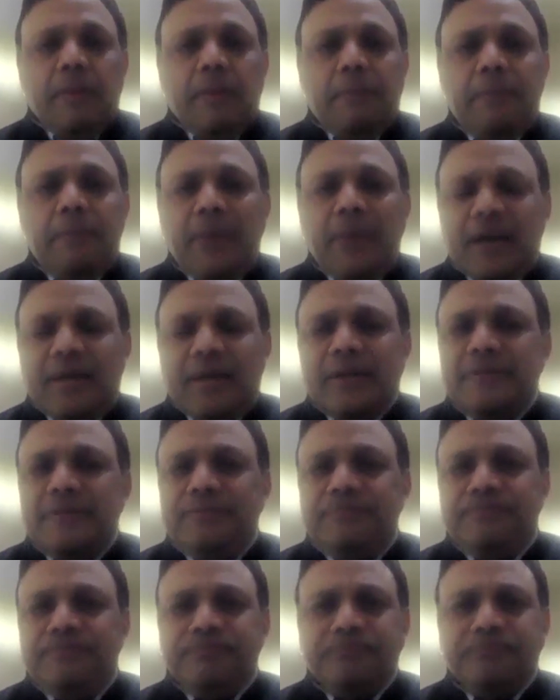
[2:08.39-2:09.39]
But
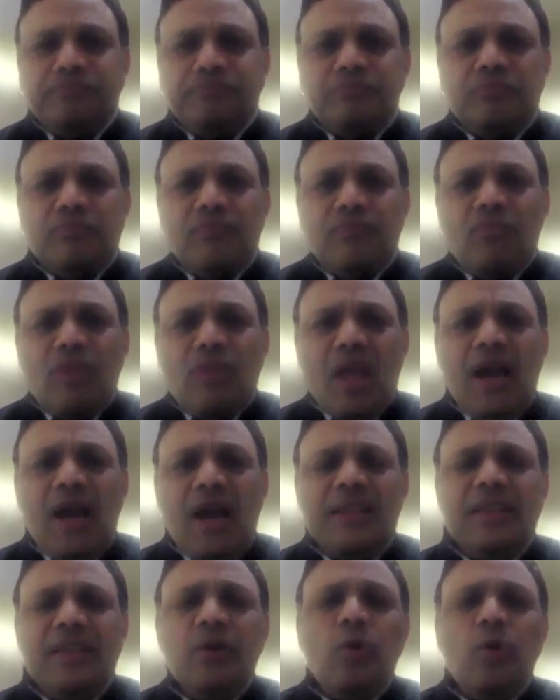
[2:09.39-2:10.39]

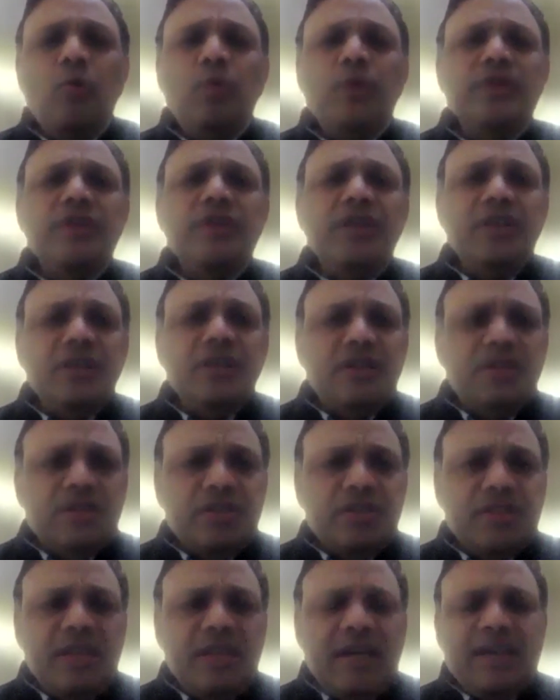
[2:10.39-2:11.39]
I think over the
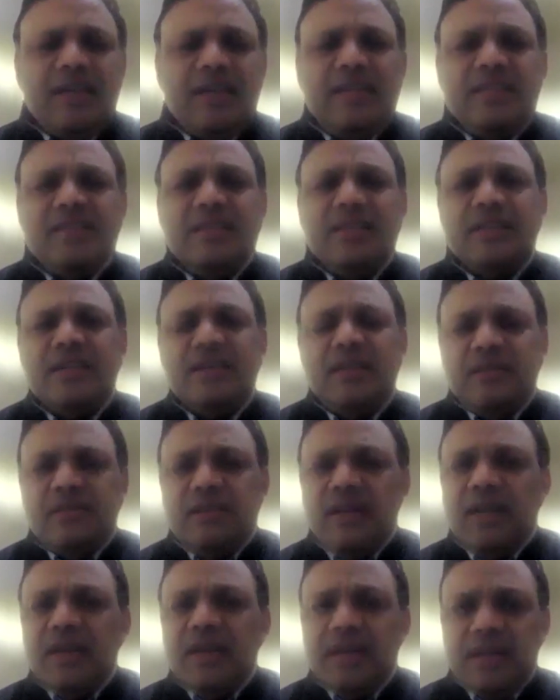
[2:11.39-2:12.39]
years, at least in a
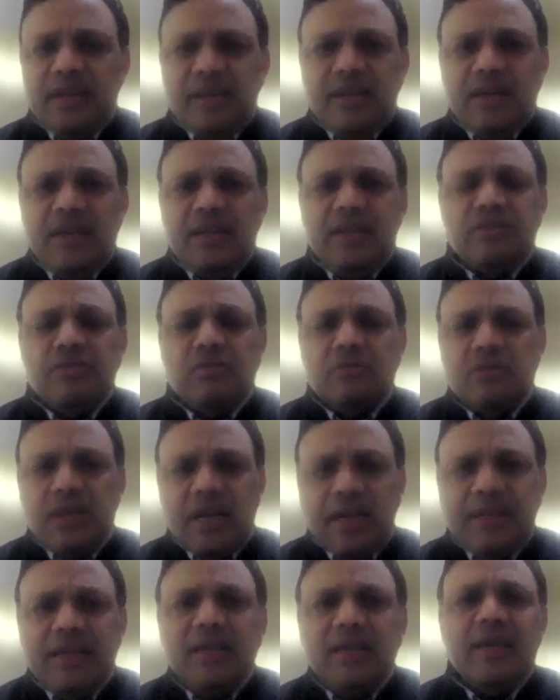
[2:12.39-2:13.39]
country like India, in a
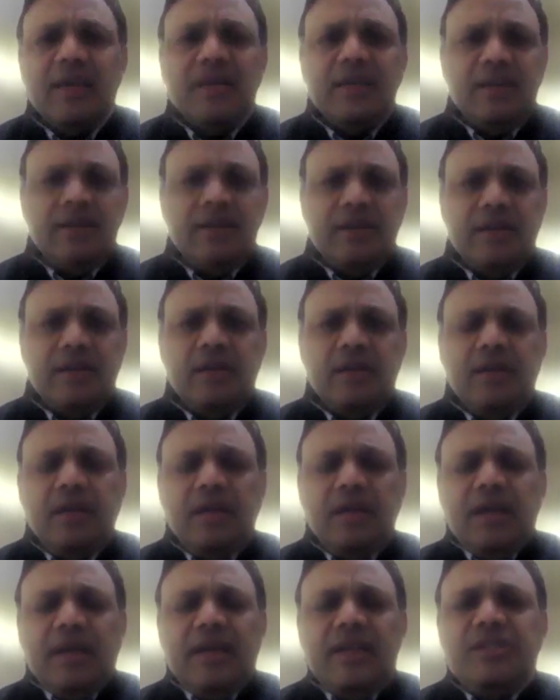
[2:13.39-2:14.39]
society like India,
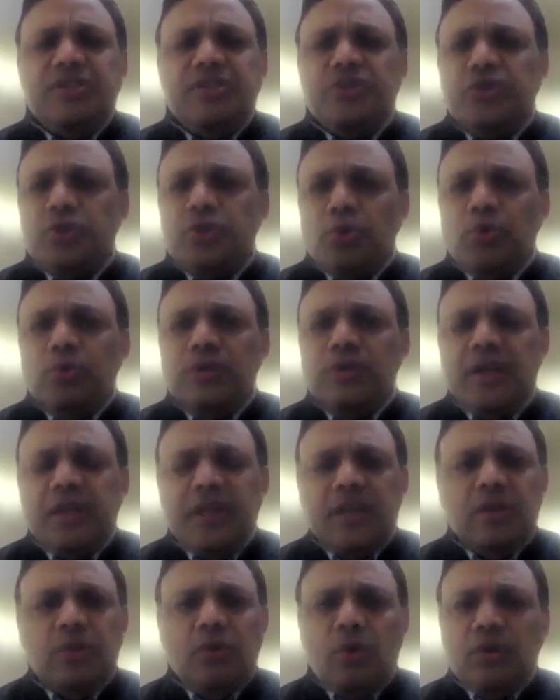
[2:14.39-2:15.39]
it's shown that
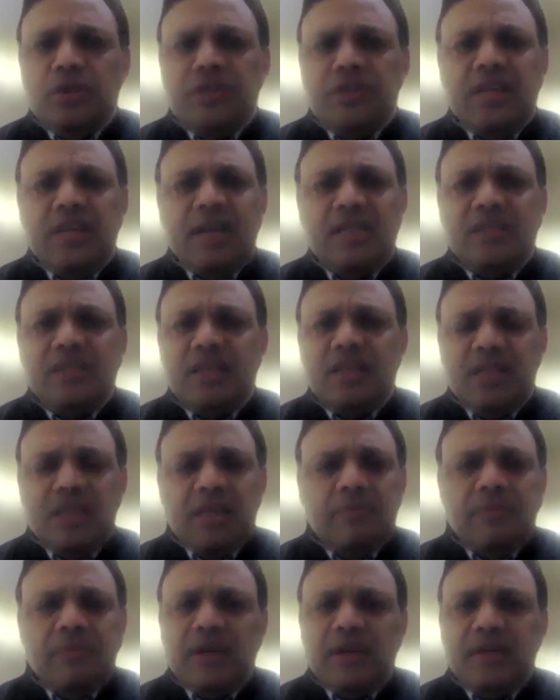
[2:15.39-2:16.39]
technology has
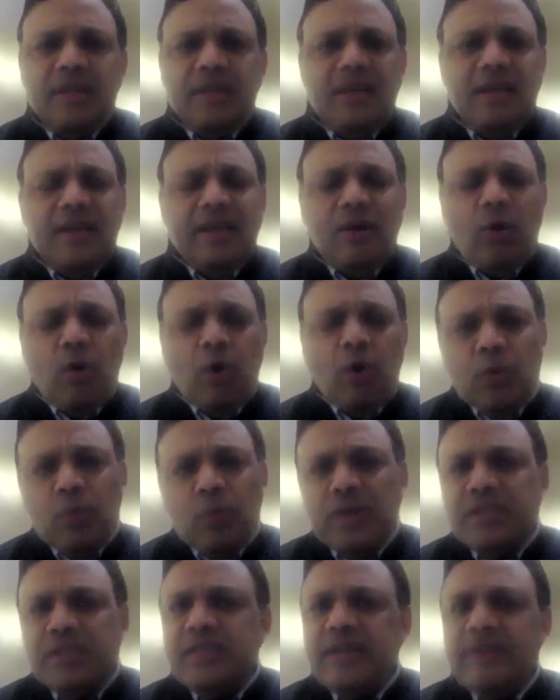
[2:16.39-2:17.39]
nothing but
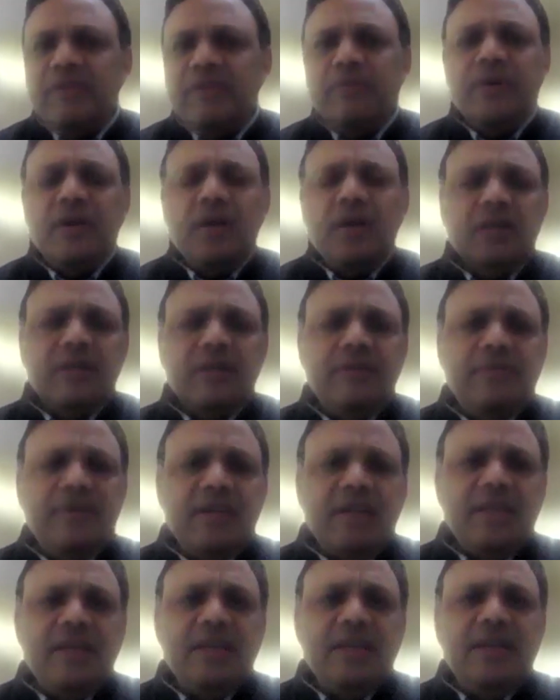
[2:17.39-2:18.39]
always given
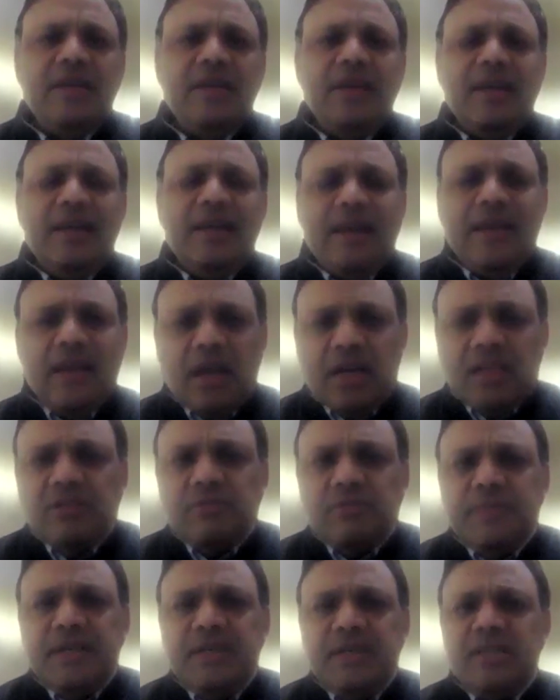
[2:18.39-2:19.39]
productivity
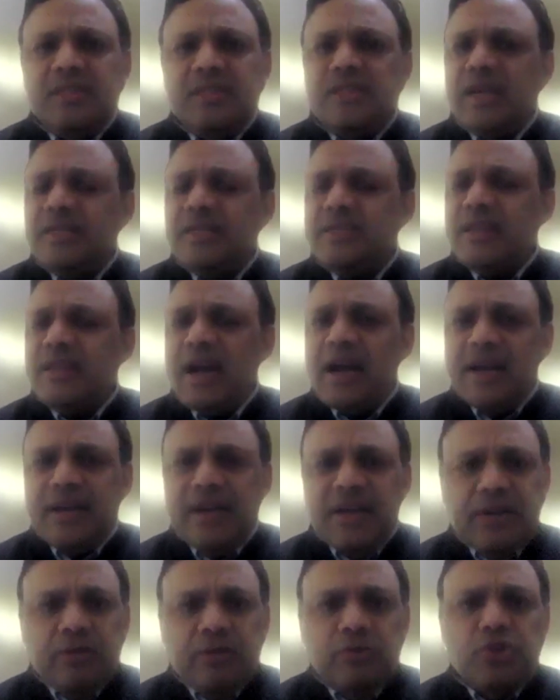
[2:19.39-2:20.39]
enhancements, has
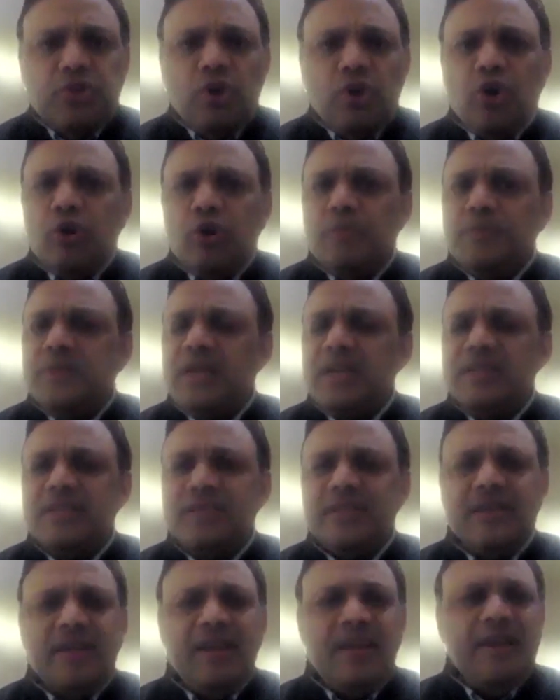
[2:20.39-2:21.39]
added to jobs, has
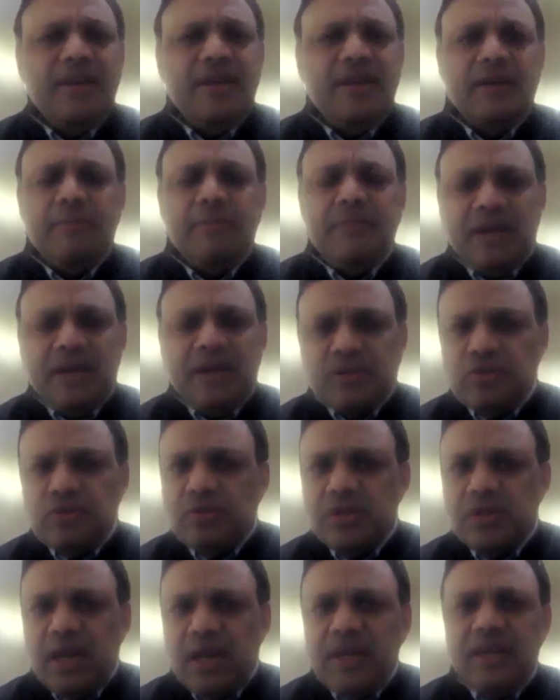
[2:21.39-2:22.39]
created a better
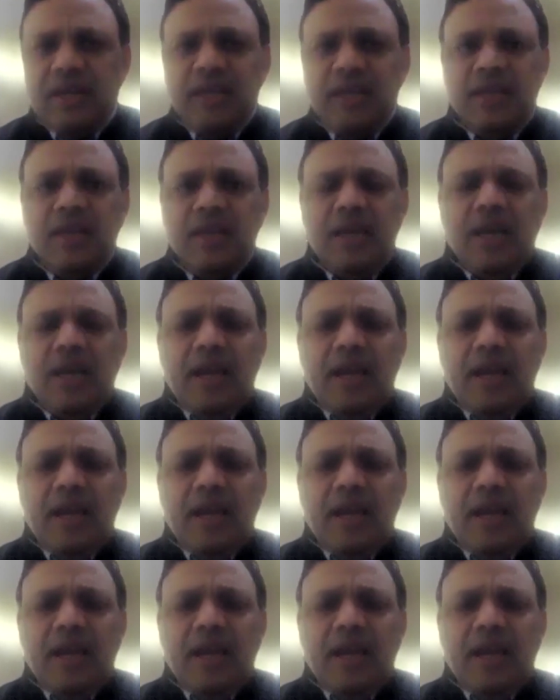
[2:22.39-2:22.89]
society.